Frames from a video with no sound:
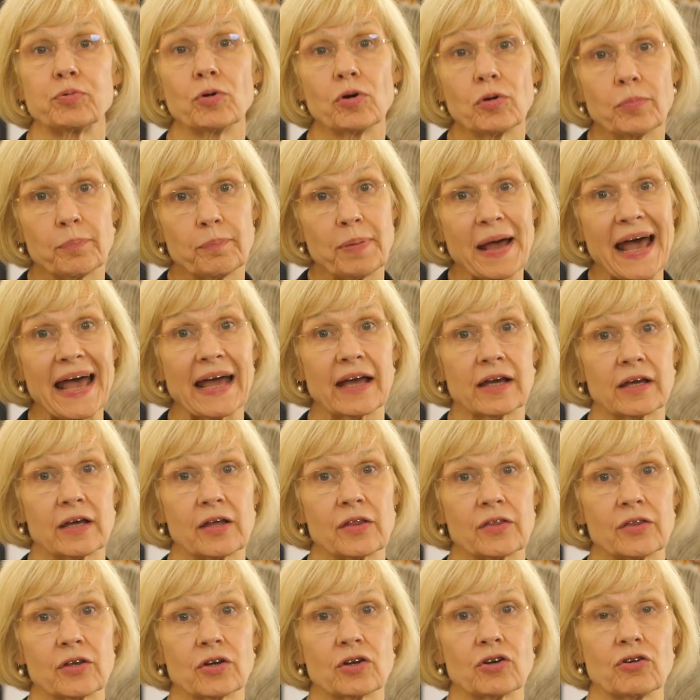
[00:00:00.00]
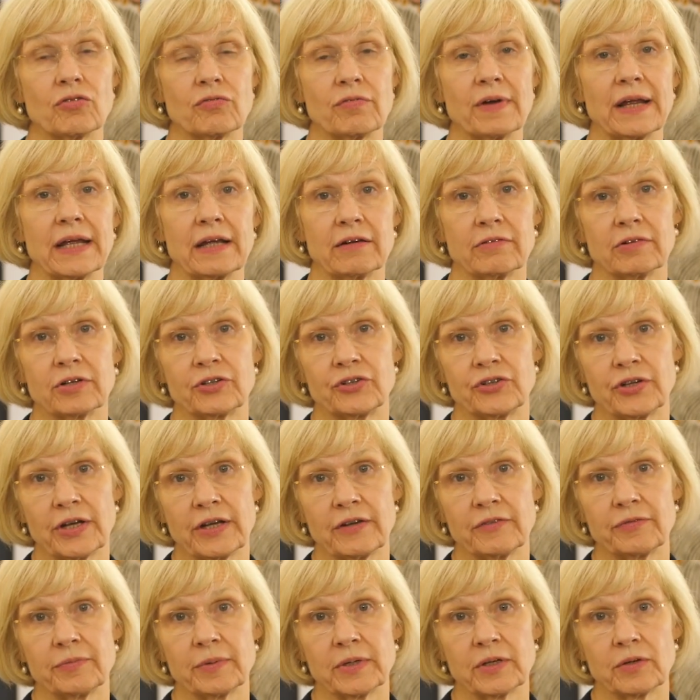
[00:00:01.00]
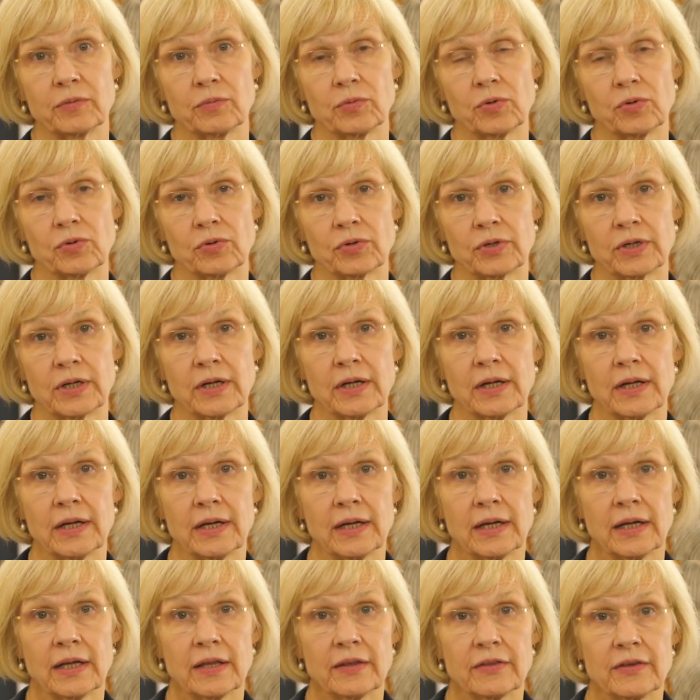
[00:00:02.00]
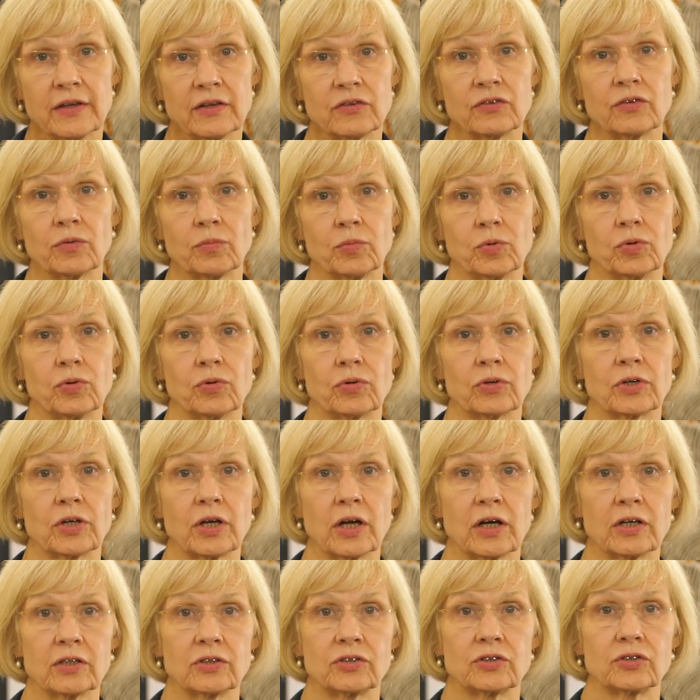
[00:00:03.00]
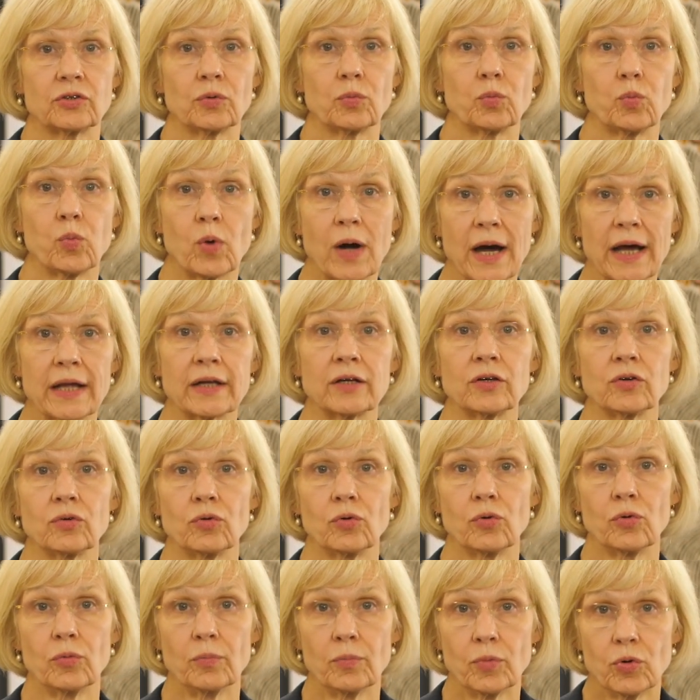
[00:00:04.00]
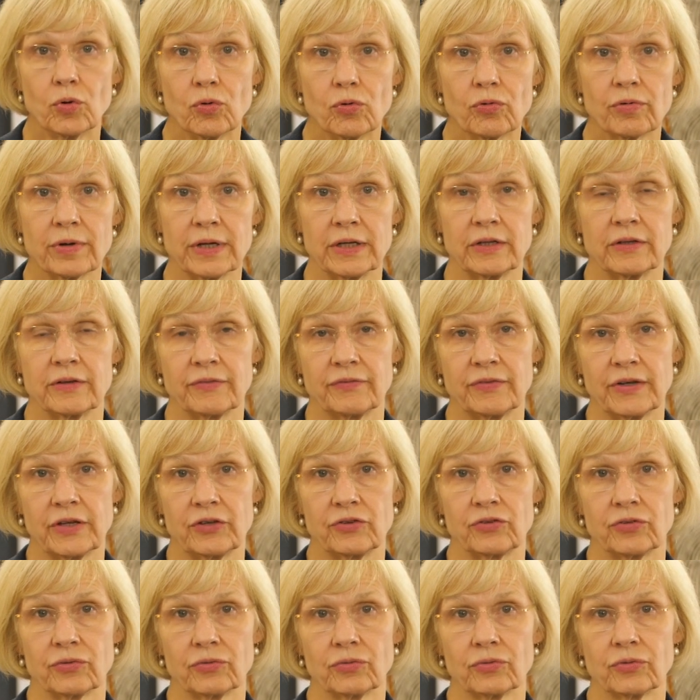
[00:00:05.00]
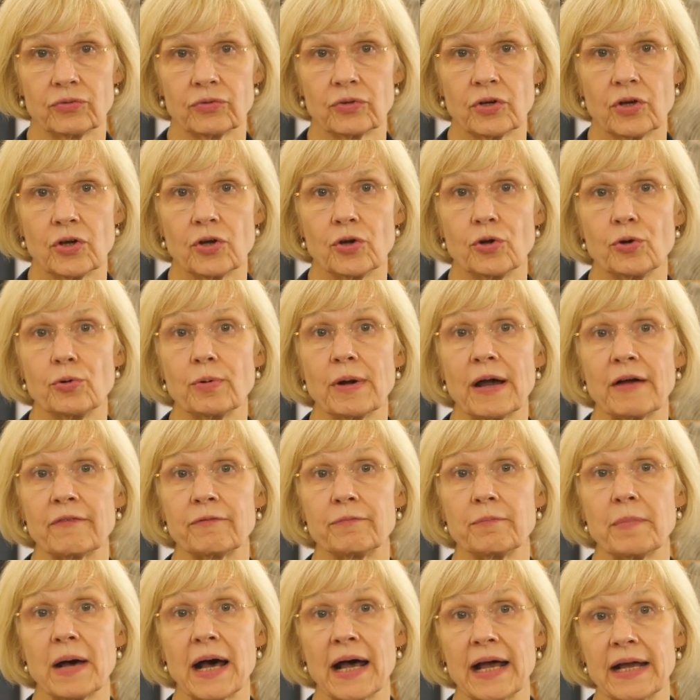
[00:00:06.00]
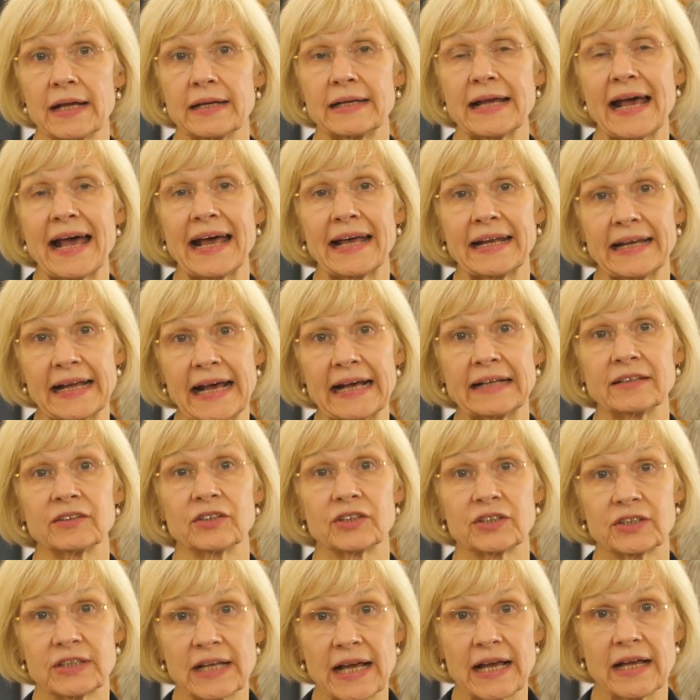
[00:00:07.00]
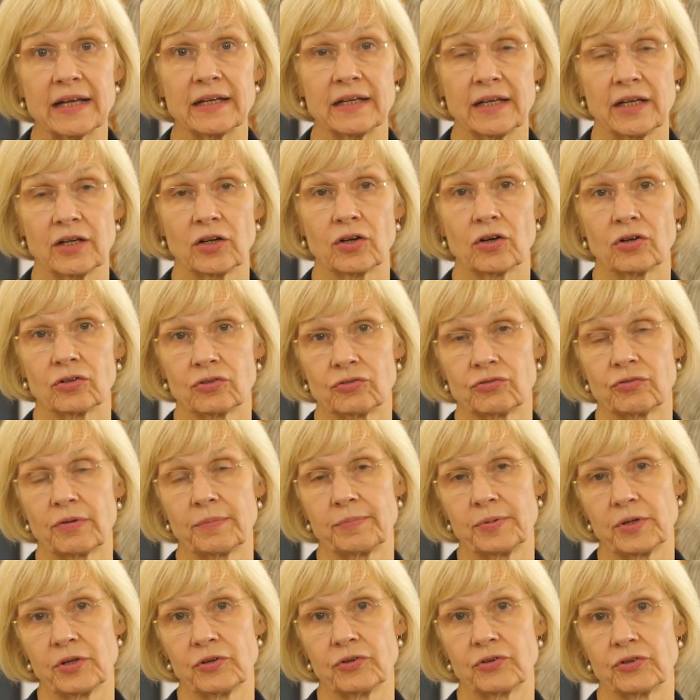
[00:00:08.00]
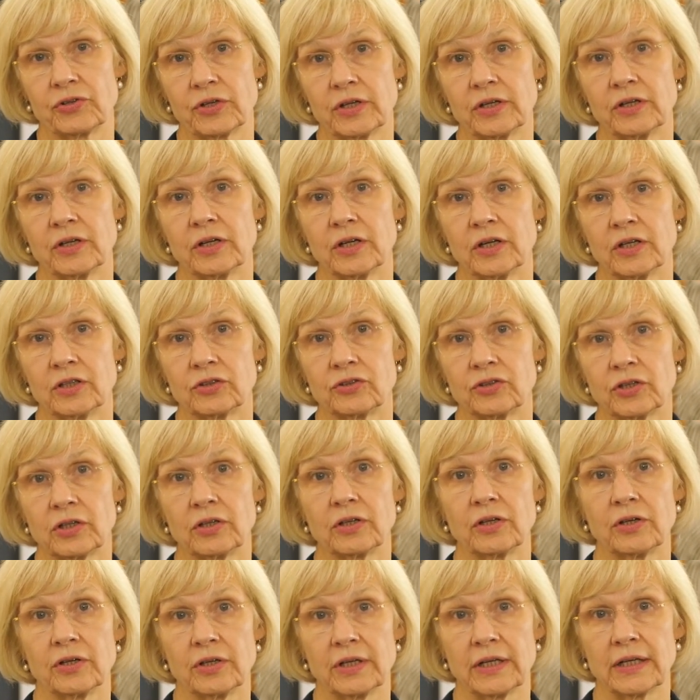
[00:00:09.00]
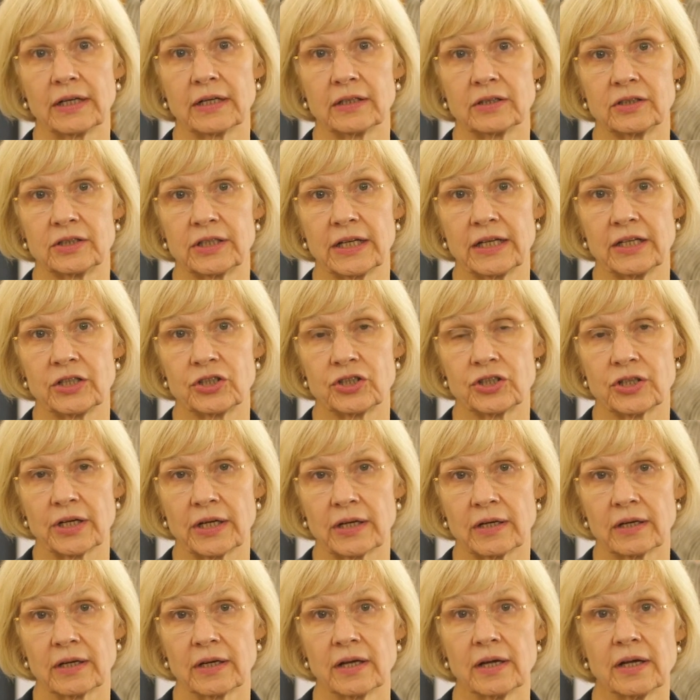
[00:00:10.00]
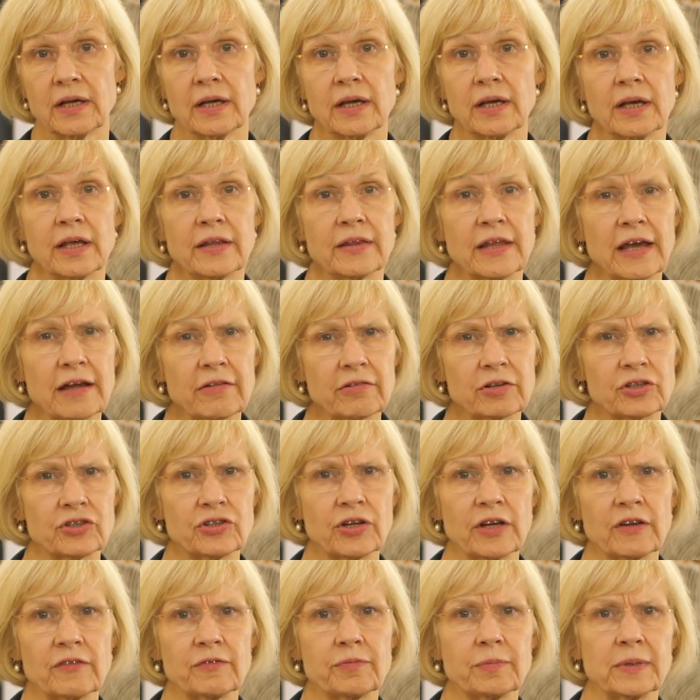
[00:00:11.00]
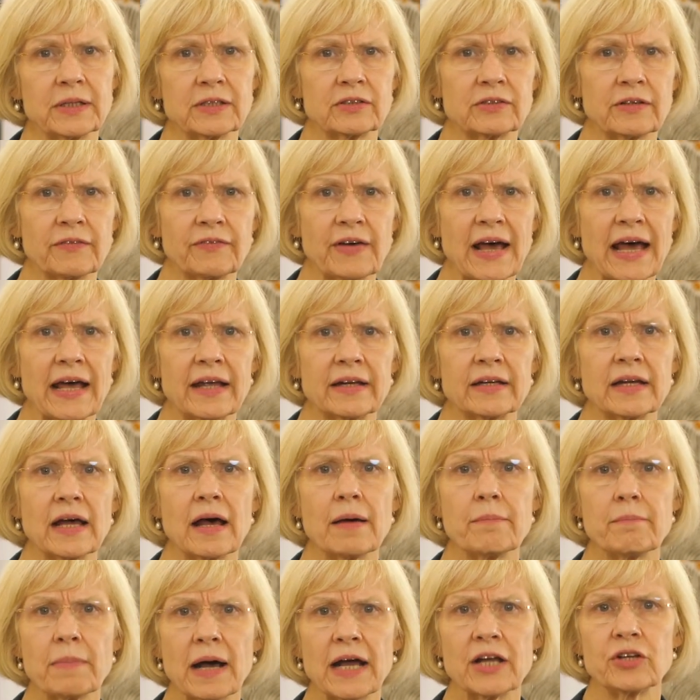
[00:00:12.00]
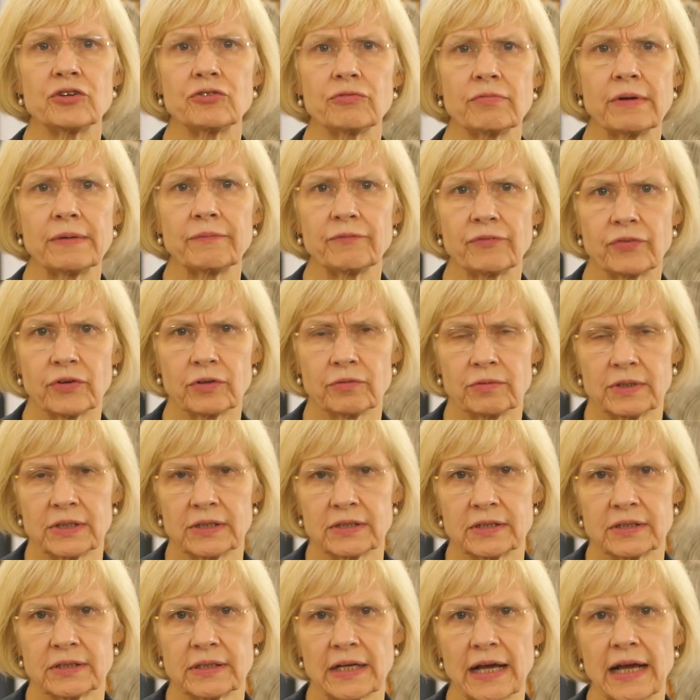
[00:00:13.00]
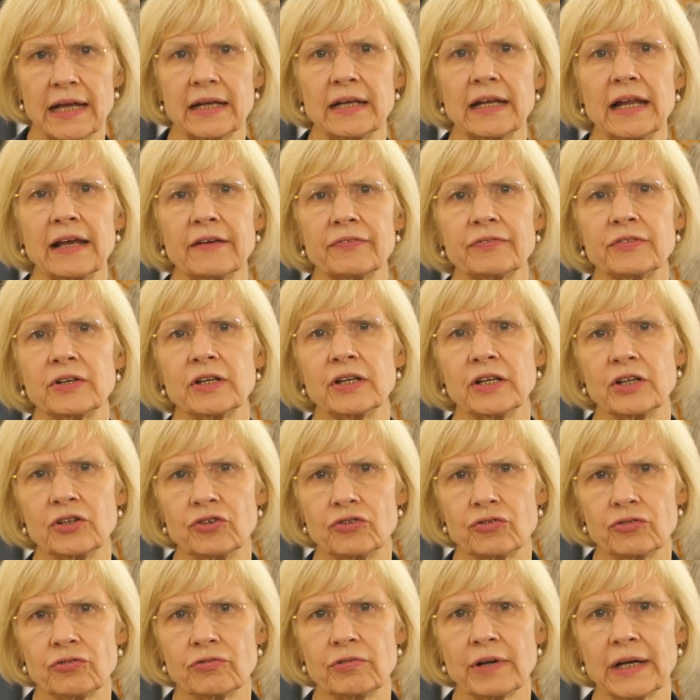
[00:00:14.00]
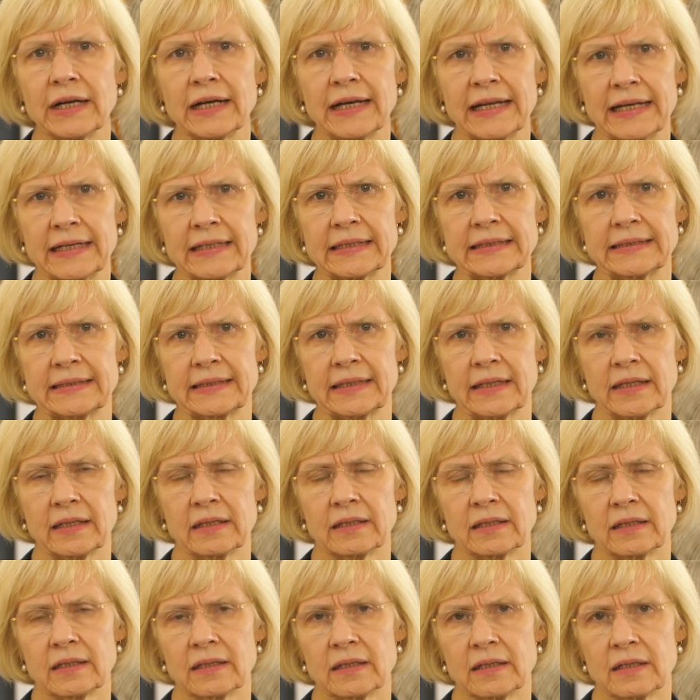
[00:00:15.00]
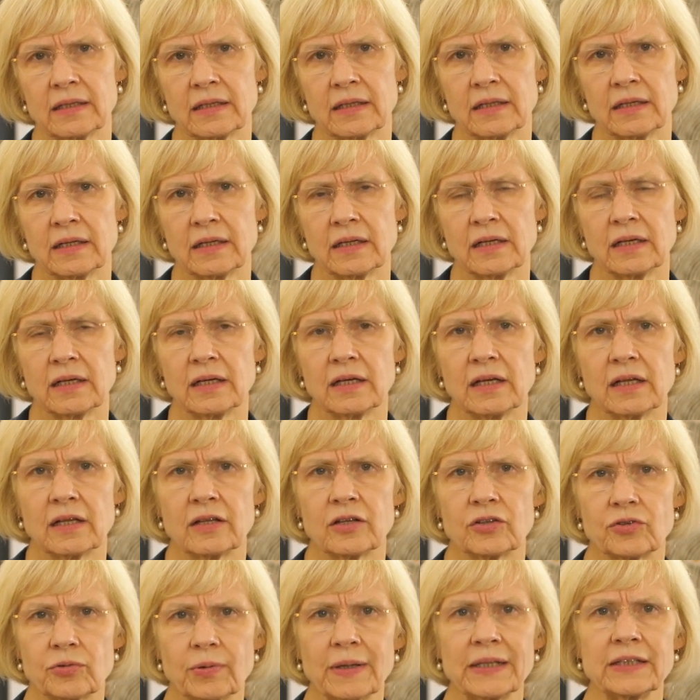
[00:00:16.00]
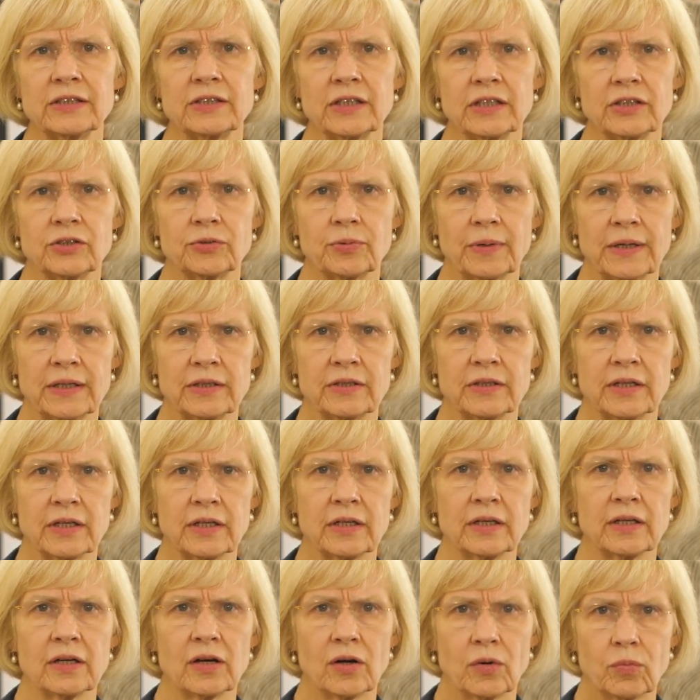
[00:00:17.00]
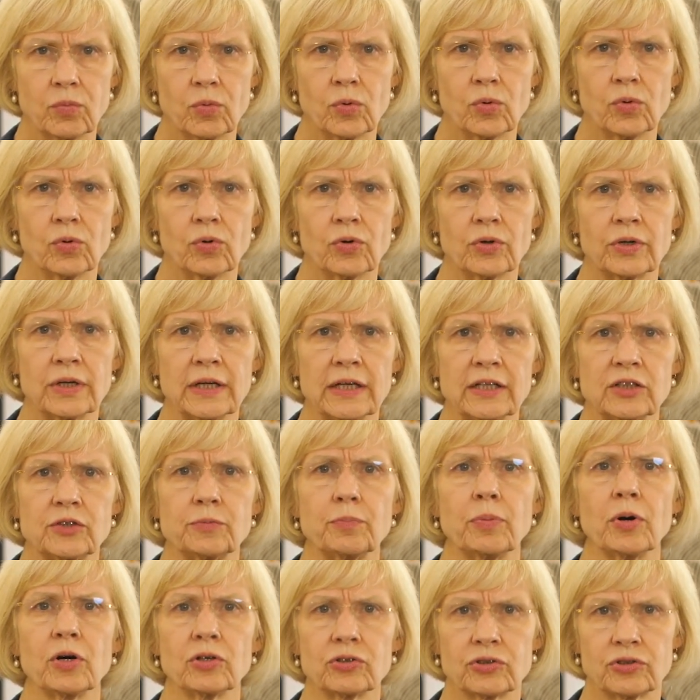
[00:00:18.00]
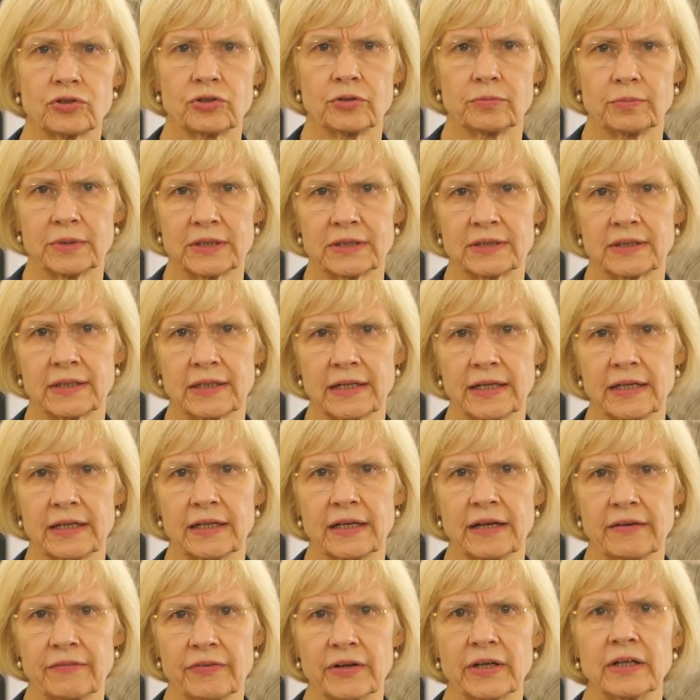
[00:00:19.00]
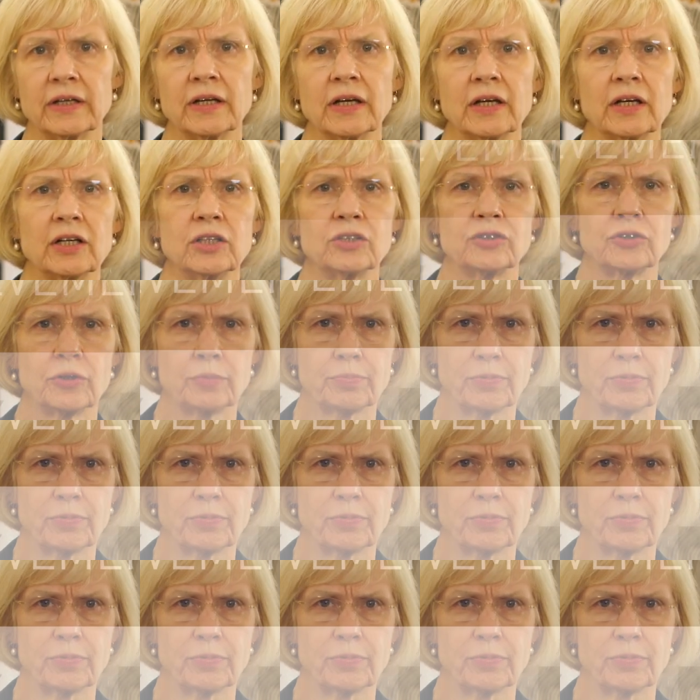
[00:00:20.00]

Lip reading: brought back the Career Achievement Award. This award goes to one or more individuals who have made an outstanding contribution to learning and teaching. Their achievements have had a major influence and left an enduring legacy. The 2020 award is posthumously given to